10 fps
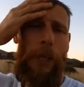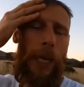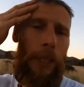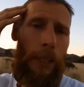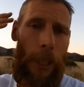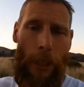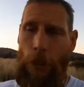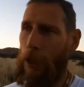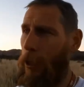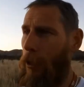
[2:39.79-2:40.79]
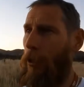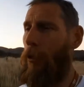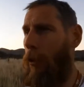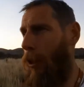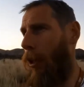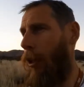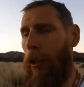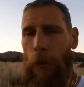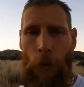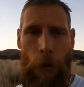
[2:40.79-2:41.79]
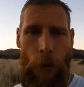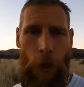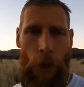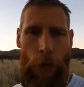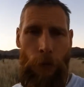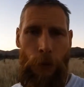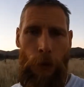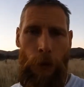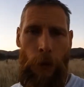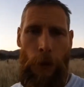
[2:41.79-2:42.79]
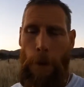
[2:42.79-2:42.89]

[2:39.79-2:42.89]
accidents, uh, or gone home through